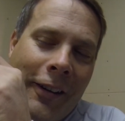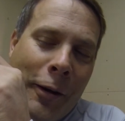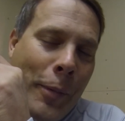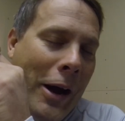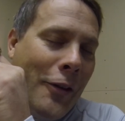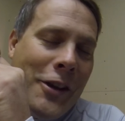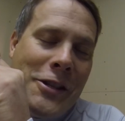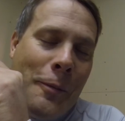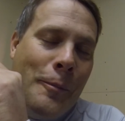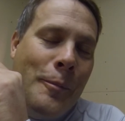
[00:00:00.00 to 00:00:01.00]
about
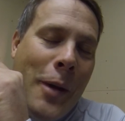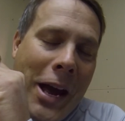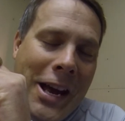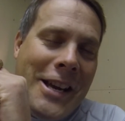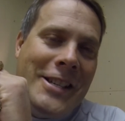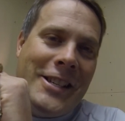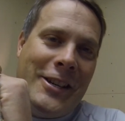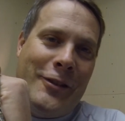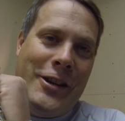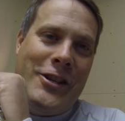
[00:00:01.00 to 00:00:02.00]
these
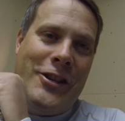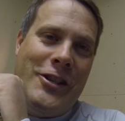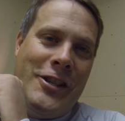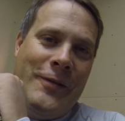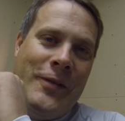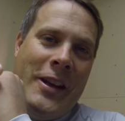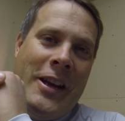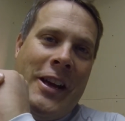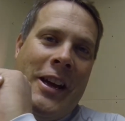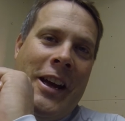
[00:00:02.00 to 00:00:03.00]
amazing creatures,
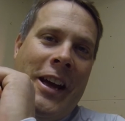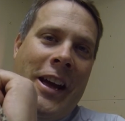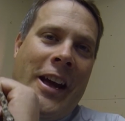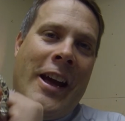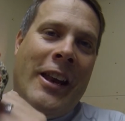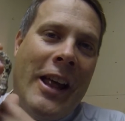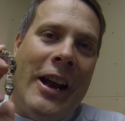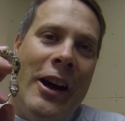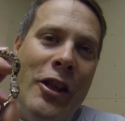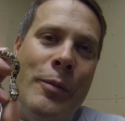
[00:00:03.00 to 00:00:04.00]
and
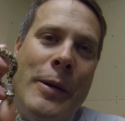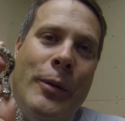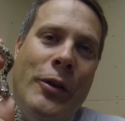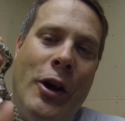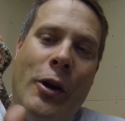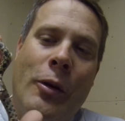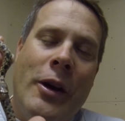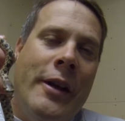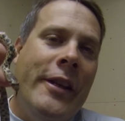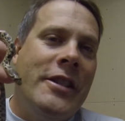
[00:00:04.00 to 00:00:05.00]
let other people know
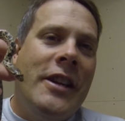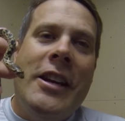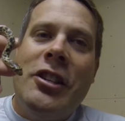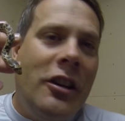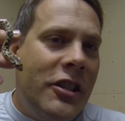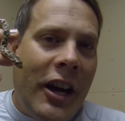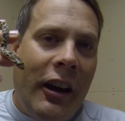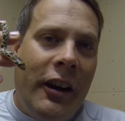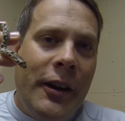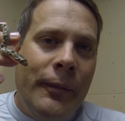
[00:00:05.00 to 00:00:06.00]
that snakes aren't
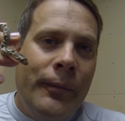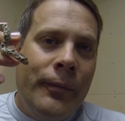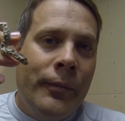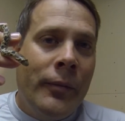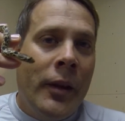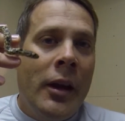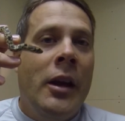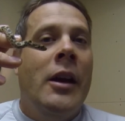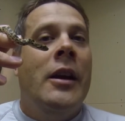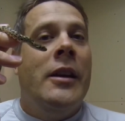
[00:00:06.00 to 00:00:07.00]
scary.
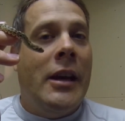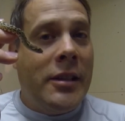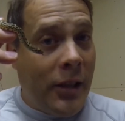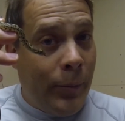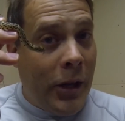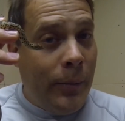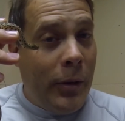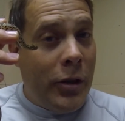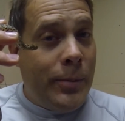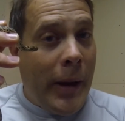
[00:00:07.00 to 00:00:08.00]
Yes, some need to
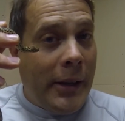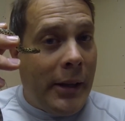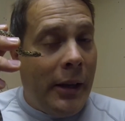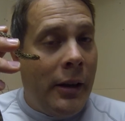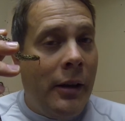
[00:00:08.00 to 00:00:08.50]
be respected,